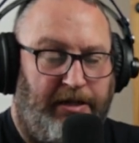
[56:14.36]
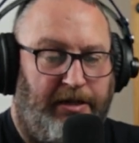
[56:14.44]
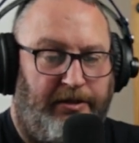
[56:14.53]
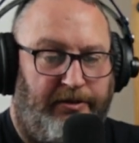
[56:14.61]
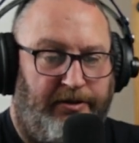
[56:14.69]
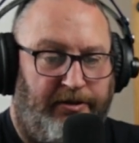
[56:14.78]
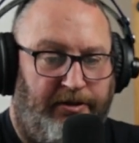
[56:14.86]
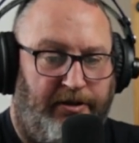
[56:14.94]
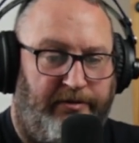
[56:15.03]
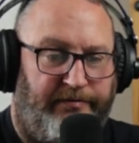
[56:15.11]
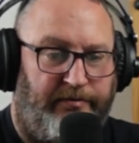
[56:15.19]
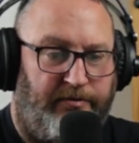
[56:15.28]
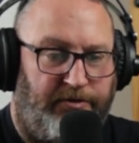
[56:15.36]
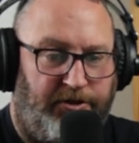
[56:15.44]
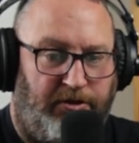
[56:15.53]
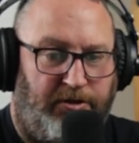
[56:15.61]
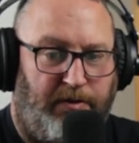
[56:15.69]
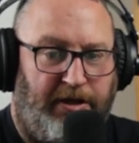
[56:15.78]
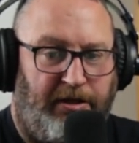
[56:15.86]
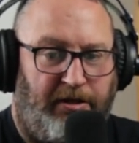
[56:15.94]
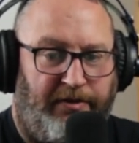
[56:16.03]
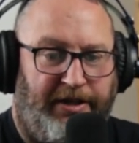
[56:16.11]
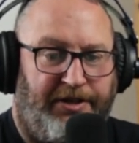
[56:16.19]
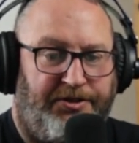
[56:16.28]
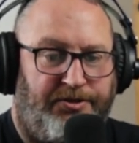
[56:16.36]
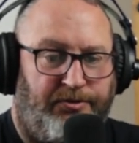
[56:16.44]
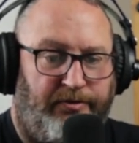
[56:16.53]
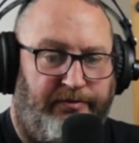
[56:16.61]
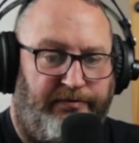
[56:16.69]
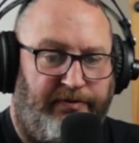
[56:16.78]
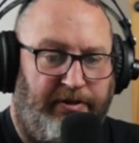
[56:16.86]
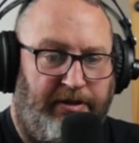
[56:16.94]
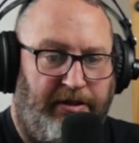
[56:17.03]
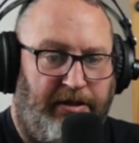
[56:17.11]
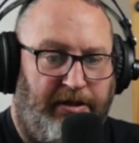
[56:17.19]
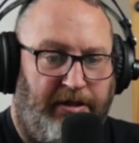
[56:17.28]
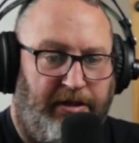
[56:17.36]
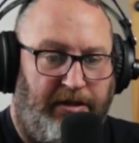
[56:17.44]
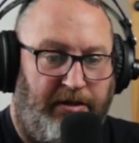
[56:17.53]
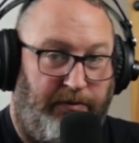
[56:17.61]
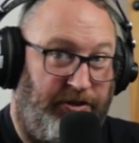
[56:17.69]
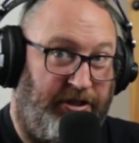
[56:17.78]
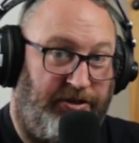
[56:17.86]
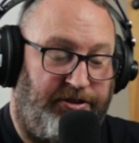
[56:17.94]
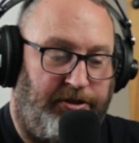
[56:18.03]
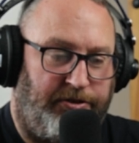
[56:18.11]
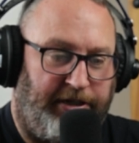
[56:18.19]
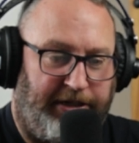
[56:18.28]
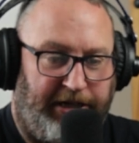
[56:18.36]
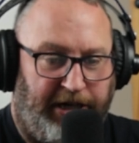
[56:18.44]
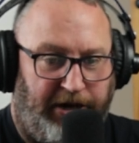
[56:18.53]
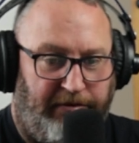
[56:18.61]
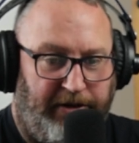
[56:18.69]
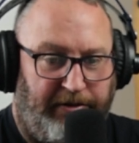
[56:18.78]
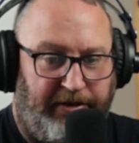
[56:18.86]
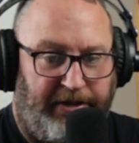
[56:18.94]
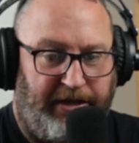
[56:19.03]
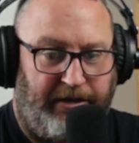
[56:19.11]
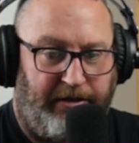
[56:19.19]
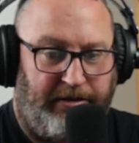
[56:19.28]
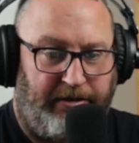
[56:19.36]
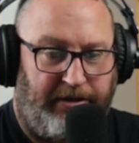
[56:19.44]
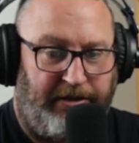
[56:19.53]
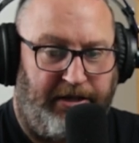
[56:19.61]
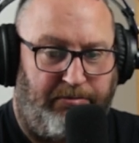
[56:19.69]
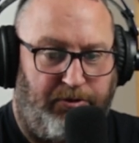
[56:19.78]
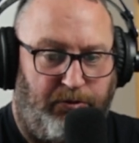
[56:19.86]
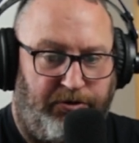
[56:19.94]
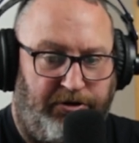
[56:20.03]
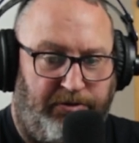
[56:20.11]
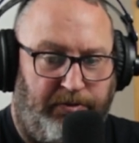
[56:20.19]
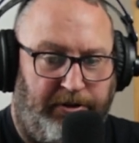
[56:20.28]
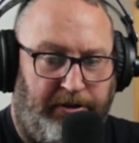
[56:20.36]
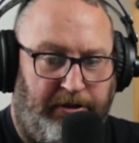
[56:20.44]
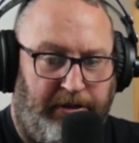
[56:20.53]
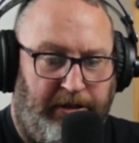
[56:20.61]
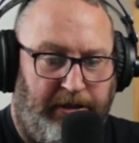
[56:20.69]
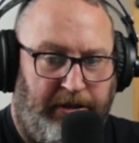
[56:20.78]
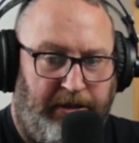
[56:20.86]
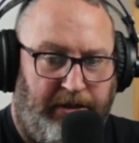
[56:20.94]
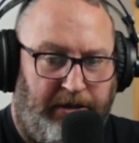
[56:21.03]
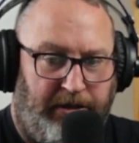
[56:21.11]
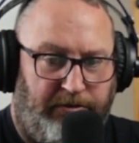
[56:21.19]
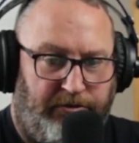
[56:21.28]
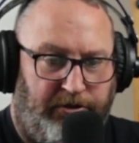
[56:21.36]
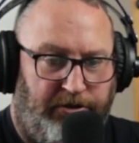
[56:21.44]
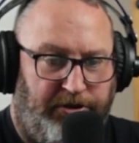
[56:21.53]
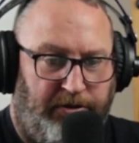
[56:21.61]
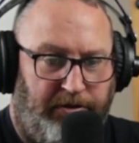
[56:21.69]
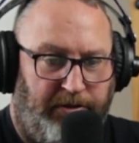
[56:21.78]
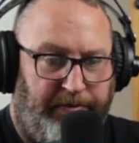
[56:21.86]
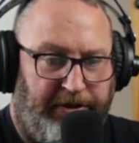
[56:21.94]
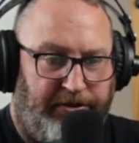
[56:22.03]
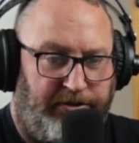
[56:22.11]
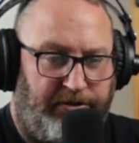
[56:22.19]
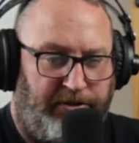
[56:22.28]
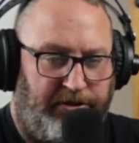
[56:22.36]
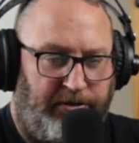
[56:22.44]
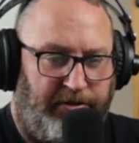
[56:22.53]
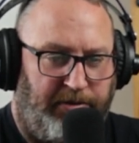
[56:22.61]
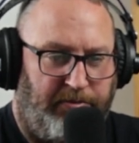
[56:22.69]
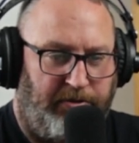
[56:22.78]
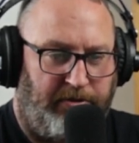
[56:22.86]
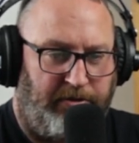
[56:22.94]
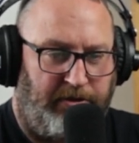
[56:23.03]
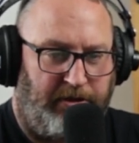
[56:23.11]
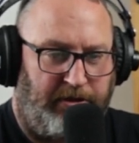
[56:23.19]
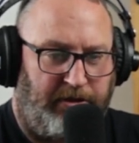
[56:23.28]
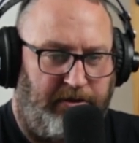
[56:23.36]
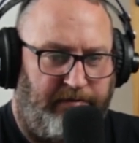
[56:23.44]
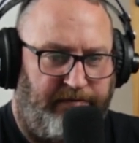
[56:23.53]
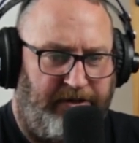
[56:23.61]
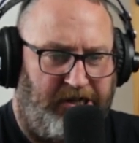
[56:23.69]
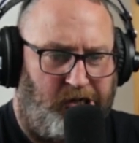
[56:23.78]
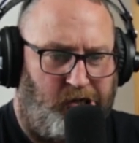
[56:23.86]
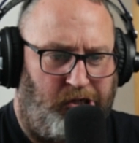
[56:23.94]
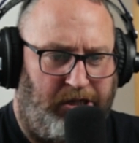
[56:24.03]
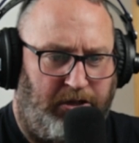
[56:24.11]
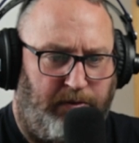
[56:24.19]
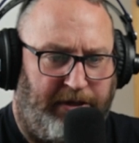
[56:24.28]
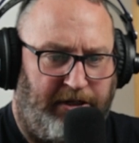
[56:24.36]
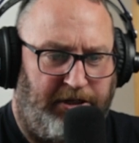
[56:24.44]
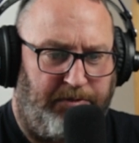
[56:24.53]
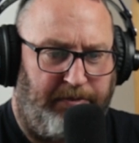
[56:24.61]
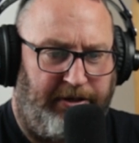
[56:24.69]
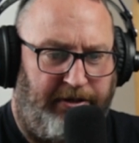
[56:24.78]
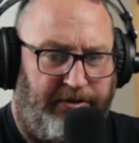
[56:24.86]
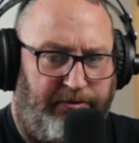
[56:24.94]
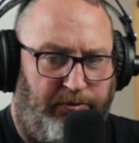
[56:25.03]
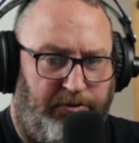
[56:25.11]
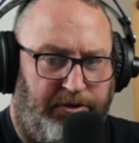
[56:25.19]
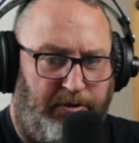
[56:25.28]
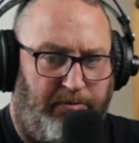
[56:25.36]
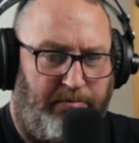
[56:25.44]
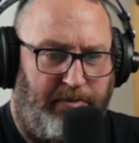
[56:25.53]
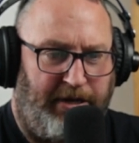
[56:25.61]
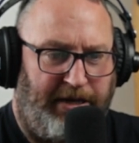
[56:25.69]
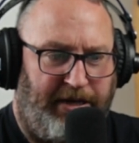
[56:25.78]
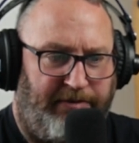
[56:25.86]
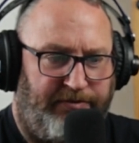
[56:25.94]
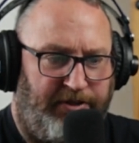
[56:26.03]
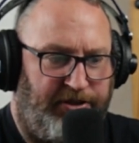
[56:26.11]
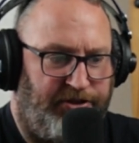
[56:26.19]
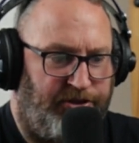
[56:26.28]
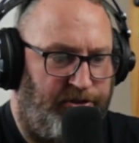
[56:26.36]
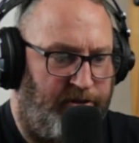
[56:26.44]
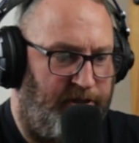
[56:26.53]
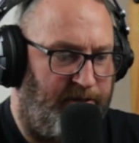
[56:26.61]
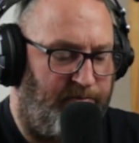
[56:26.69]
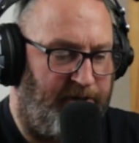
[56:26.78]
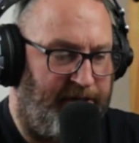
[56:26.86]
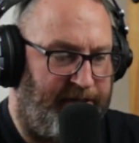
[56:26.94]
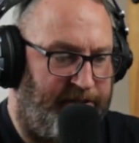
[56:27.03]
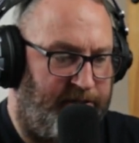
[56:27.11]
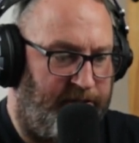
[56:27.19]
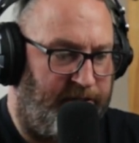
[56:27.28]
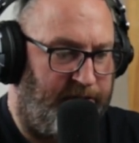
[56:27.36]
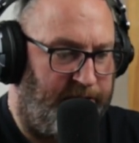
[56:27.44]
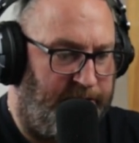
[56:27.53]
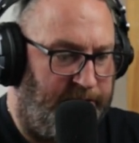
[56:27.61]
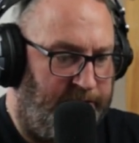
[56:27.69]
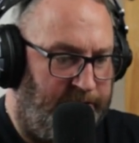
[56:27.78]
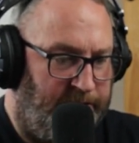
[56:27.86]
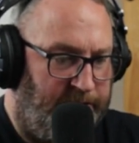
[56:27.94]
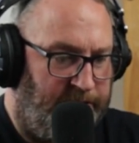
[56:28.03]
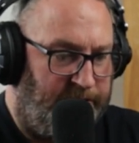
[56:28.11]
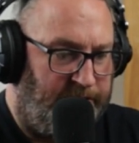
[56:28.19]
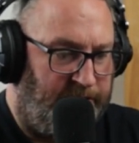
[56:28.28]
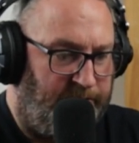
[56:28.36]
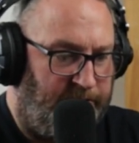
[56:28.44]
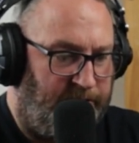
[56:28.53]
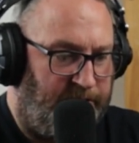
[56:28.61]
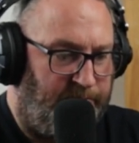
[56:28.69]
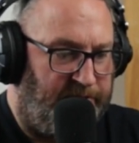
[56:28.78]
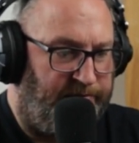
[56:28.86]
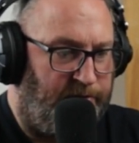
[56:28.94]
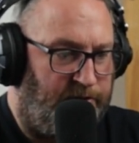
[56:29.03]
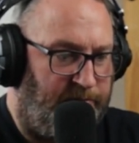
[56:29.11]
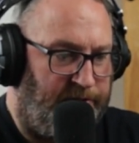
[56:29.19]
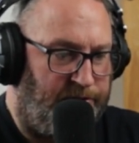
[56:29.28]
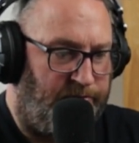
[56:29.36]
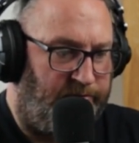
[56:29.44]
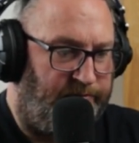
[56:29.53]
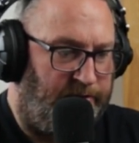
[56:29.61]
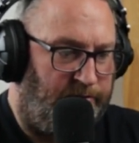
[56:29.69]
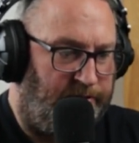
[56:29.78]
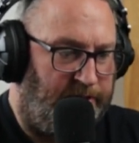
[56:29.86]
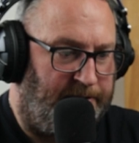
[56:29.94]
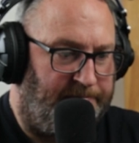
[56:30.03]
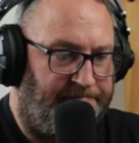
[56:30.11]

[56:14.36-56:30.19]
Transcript: and shot quite a lot of their stuff, which you can still see kicking around in their brochures and whatnot. And I was going to show you the pictures to show you, but I can't find it, and I'm quickly spinning through, so I might have to insert them later. Let me have a look in my junk folder.